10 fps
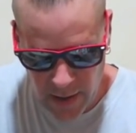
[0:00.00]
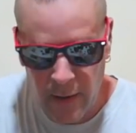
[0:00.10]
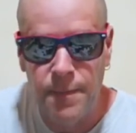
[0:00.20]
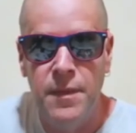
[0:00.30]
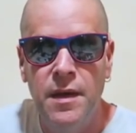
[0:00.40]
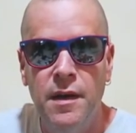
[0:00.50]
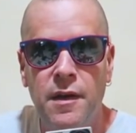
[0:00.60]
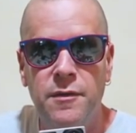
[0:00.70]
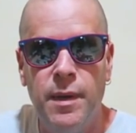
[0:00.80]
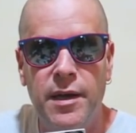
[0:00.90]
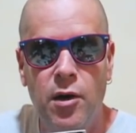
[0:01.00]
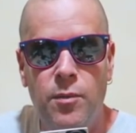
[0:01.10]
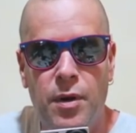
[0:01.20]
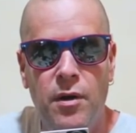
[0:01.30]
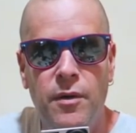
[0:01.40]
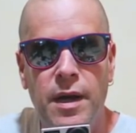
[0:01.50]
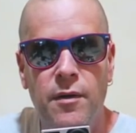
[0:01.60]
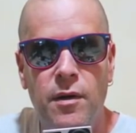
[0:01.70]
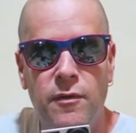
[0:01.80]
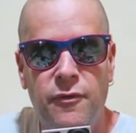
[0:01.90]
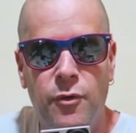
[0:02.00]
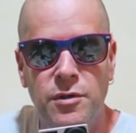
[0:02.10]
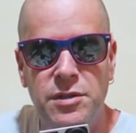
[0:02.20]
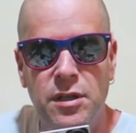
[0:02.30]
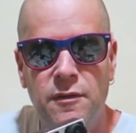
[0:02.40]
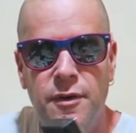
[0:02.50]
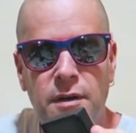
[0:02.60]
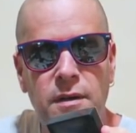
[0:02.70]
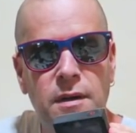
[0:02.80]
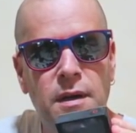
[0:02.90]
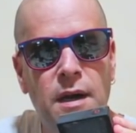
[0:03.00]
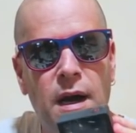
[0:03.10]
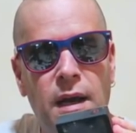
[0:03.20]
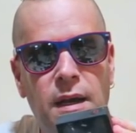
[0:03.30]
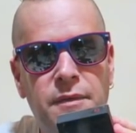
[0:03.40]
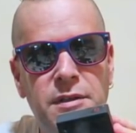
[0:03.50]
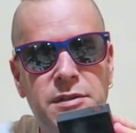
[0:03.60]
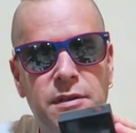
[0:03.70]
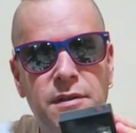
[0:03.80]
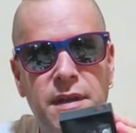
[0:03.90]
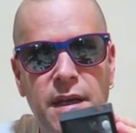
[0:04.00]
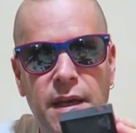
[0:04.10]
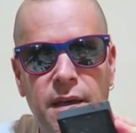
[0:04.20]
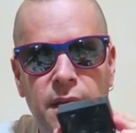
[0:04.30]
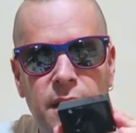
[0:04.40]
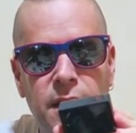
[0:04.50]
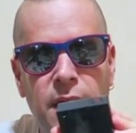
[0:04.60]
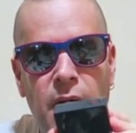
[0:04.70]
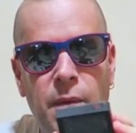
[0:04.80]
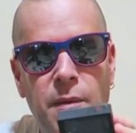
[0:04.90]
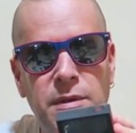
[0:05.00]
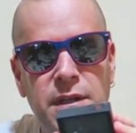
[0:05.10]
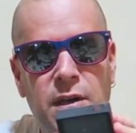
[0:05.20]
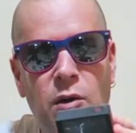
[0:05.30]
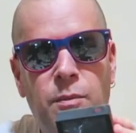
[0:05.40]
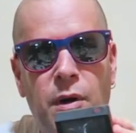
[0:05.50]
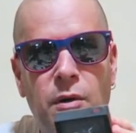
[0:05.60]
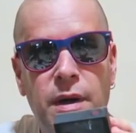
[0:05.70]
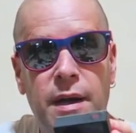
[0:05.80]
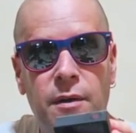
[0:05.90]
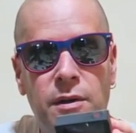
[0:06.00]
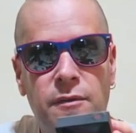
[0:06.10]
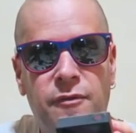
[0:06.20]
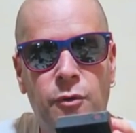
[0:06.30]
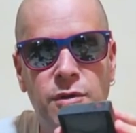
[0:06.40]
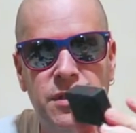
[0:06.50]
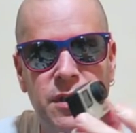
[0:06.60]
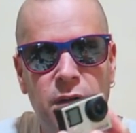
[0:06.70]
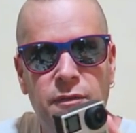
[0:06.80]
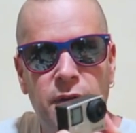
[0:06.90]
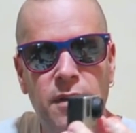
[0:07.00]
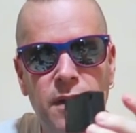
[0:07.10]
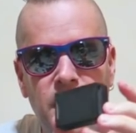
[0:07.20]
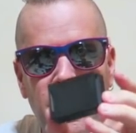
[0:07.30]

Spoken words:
here is my GoPro Hero 4 Silver. I love this little thing. I went with the GoPro Hero 4 Silver